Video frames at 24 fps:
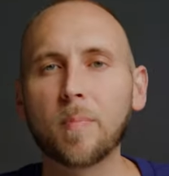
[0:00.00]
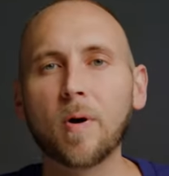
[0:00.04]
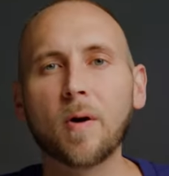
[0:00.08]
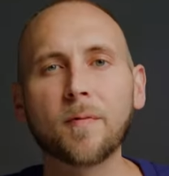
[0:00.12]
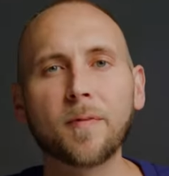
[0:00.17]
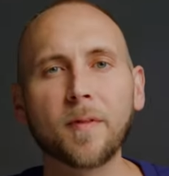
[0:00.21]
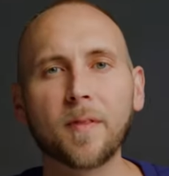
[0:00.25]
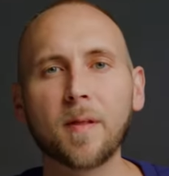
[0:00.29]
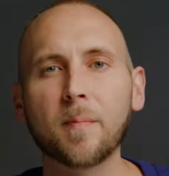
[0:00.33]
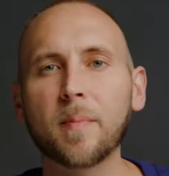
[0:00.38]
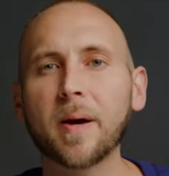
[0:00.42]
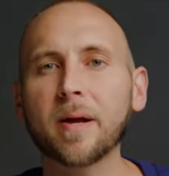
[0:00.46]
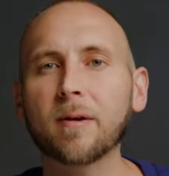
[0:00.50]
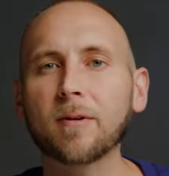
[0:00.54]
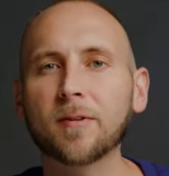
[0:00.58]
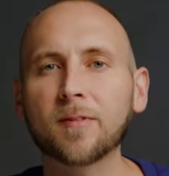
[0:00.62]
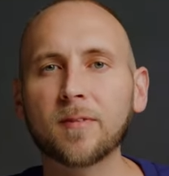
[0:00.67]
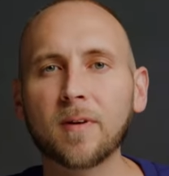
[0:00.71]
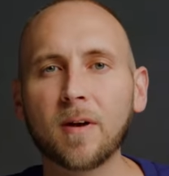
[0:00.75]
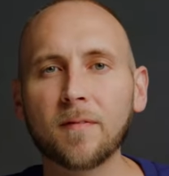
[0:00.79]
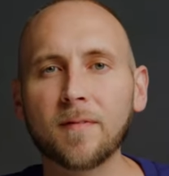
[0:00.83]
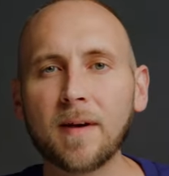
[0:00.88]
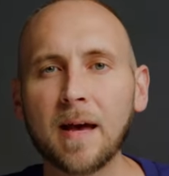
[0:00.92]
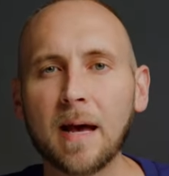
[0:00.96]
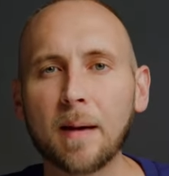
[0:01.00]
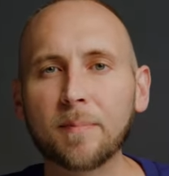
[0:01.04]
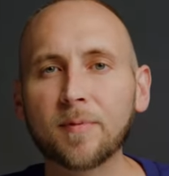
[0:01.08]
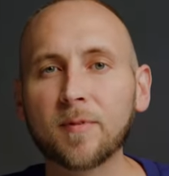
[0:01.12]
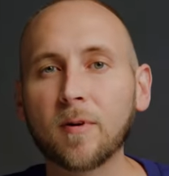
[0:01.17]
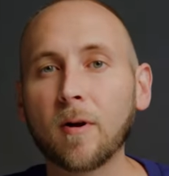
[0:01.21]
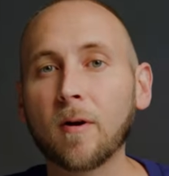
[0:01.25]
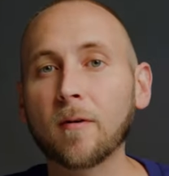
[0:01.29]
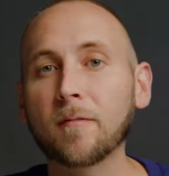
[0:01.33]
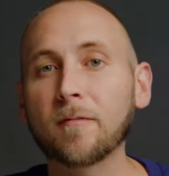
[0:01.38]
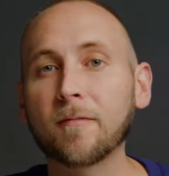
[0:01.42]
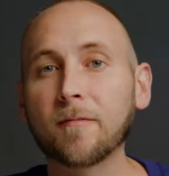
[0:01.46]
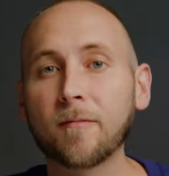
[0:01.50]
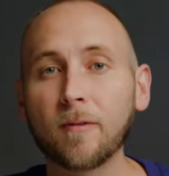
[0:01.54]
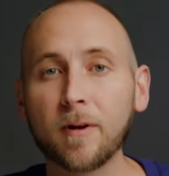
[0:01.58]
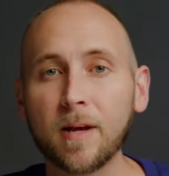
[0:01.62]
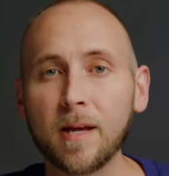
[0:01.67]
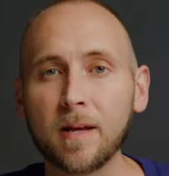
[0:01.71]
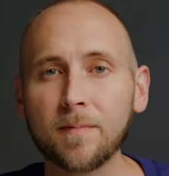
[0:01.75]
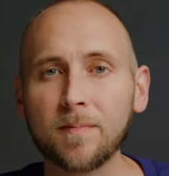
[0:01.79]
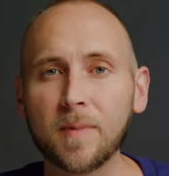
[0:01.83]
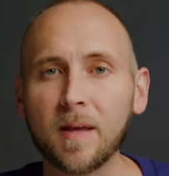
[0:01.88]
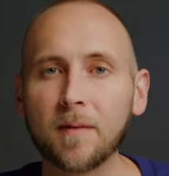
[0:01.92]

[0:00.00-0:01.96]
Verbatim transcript: Both of the Microsoft apps are free.